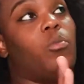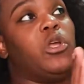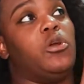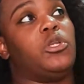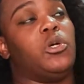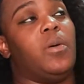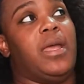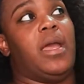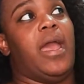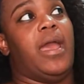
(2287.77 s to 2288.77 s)
When you're
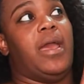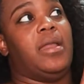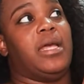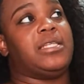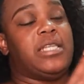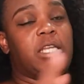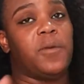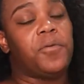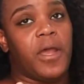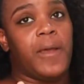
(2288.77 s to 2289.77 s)
doing an extended
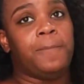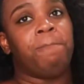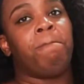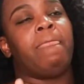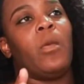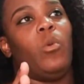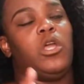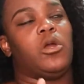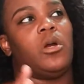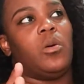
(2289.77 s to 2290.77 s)
print, when
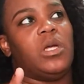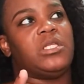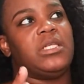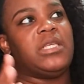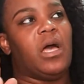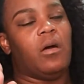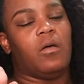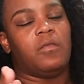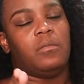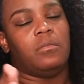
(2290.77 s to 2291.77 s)
you're going to tell
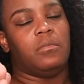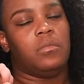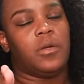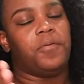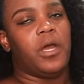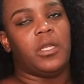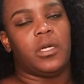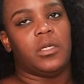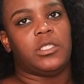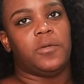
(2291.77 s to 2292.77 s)
them the
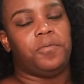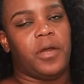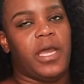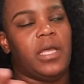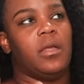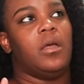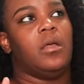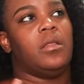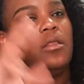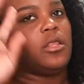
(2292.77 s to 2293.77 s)
printer to print
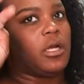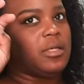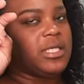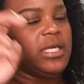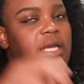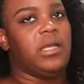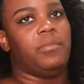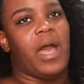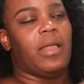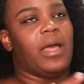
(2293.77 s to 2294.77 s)
13
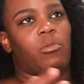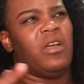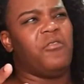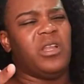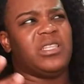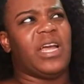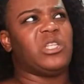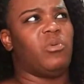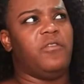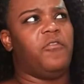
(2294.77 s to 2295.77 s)
by like whatever it is, like
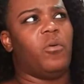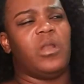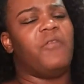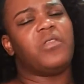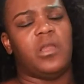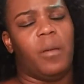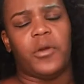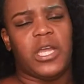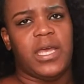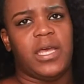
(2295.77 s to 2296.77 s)
24, whatever the
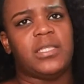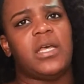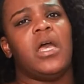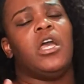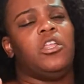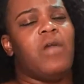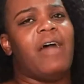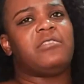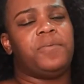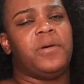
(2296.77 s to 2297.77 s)
number is, you
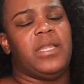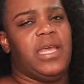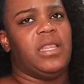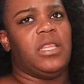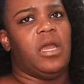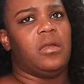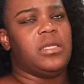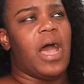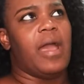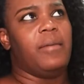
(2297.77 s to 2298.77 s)
have to put in there
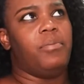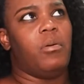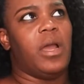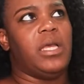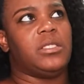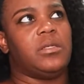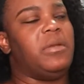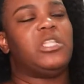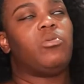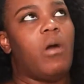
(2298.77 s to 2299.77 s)

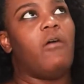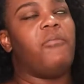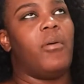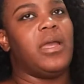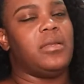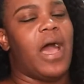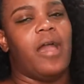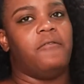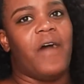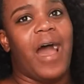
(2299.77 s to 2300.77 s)

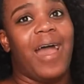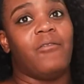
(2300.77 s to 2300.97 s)
12.95.